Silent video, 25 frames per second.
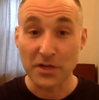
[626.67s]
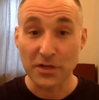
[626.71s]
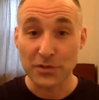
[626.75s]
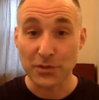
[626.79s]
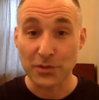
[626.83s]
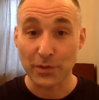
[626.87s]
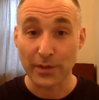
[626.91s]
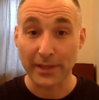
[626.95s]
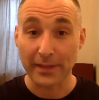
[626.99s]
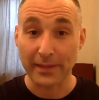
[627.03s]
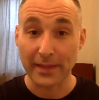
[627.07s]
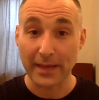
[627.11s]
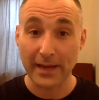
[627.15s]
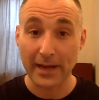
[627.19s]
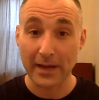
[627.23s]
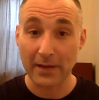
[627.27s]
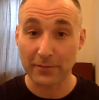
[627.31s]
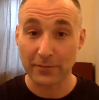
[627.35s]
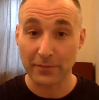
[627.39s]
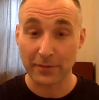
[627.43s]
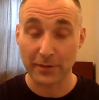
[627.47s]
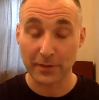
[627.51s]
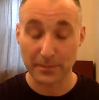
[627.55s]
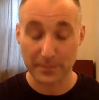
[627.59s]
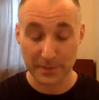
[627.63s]
sorting that out
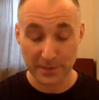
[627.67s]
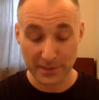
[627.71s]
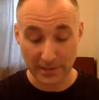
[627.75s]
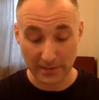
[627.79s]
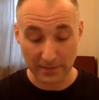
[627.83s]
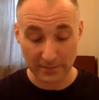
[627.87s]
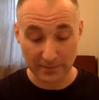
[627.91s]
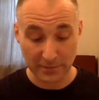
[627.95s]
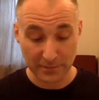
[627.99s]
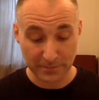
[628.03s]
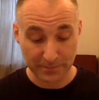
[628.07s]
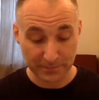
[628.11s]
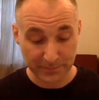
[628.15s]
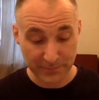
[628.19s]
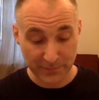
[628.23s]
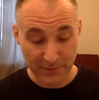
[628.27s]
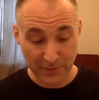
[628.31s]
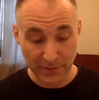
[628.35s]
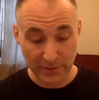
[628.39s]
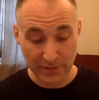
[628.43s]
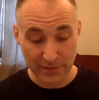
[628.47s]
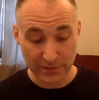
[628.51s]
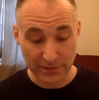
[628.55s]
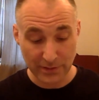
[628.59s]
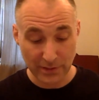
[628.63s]
for themselves?
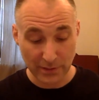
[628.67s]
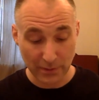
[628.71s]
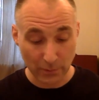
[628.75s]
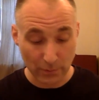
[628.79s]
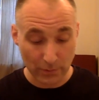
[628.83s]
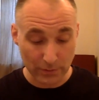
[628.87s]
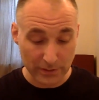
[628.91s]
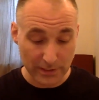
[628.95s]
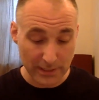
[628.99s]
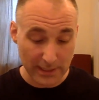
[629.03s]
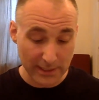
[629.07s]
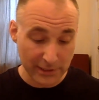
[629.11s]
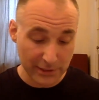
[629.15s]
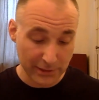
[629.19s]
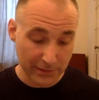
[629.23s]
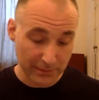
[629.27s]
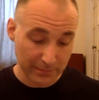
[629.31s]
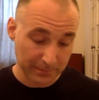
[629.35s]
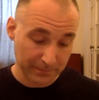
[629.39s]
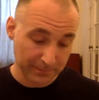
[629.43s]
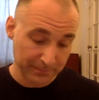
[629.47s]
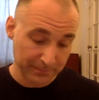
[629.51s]
So here's another quotation.